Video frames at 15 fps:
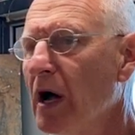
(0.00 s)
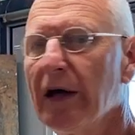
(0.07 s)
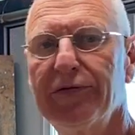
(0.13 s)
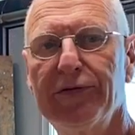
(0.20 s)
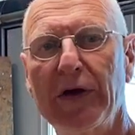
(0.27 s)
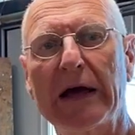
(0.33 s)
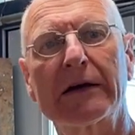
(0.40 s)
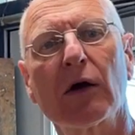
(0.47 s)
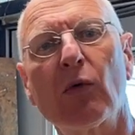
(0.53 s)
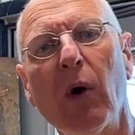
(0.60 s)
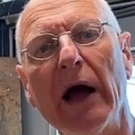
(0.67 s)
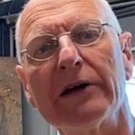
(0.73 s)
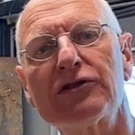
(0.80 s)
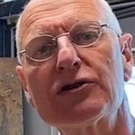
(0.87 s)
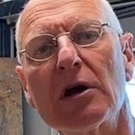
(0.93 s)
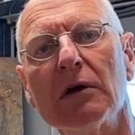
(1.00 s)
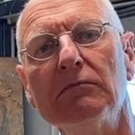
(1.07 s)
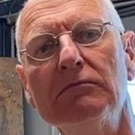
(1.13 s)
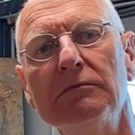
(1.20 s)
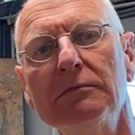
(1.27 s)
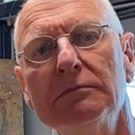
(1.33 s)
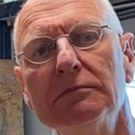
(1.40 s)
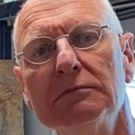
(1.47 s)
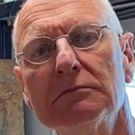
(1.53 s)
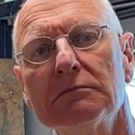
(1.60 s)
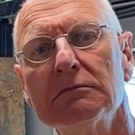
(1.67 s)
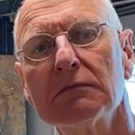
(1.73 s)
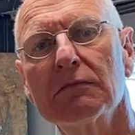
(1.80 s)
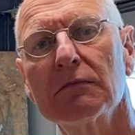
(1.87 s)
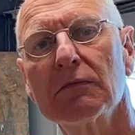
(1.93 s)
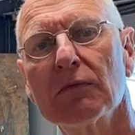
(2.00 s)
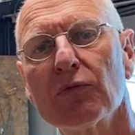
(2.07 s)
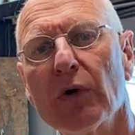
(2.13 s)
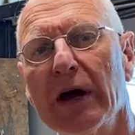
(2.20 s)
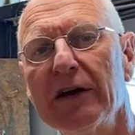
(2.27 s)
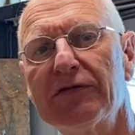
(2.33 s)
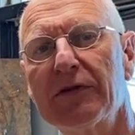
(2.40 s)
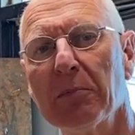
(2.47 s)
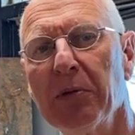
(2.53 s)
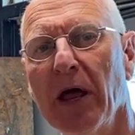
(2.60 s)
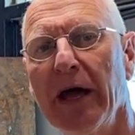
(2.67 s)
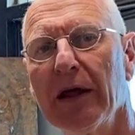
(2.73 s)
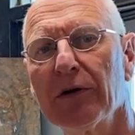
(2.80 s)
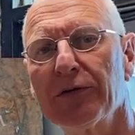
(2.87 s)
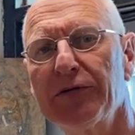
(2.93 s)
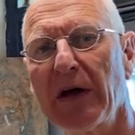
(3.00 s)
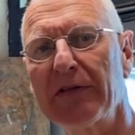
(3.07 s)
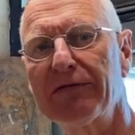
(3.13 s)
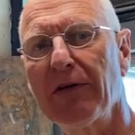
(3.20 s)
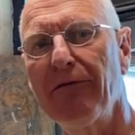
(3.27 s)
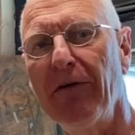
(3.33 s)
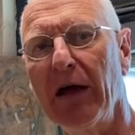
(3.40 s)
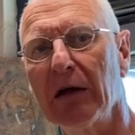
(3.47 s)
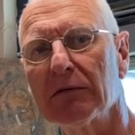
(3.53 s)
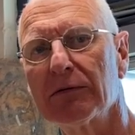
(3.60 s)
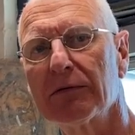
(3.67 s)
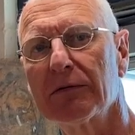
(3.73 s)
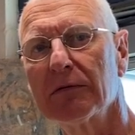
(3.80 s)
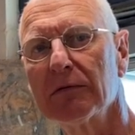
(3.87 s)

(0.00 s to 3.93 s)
Second question, raise the blade or set the fence?